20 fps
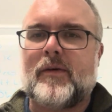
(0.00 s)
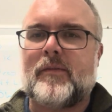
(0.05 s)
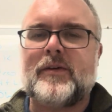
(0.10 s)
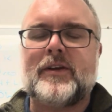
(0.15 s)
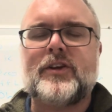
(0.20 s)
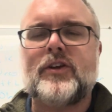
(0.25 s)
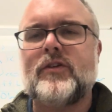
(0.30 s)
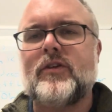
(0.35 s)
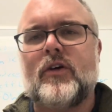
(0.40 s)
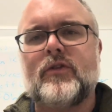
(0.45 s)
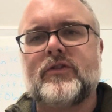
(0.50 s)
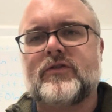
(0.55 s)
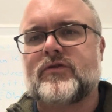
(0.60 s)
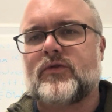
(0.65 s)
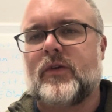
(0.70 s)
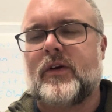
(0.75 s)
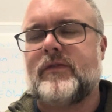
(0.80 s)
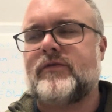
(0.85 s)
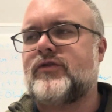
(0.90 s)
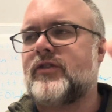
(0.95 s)
I mean, you know the
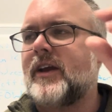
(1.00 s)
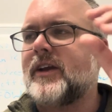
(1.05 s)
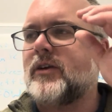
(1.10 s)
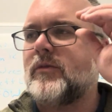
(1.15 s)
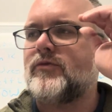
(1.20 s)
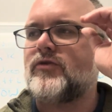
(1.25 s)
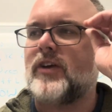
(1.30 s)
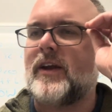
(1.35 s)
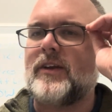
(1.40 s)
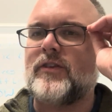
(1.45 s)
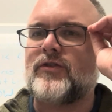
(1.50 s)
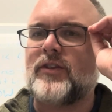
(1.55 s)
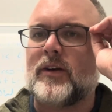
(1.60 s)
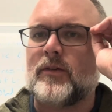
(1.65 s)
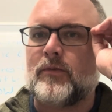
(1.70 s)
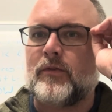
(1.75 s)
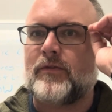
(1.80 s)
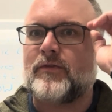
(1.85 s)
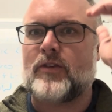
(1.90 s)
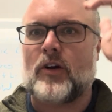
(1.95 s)
story of Jacob. Jacob,
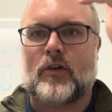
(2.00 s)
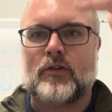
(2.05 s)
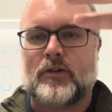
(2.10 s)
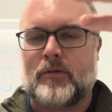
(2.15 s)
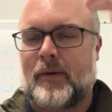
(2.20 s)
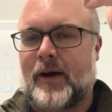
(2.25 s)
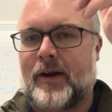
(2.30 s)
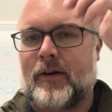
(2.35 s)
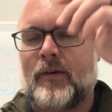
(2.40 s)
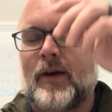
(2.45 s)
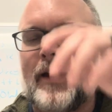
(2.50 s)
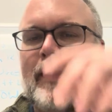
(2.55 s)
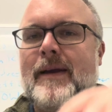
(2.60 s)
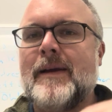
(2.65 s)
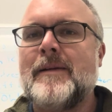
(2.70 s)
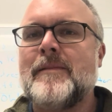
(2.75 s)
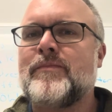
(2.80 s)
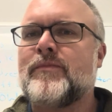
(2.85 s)
we've talked about it, right?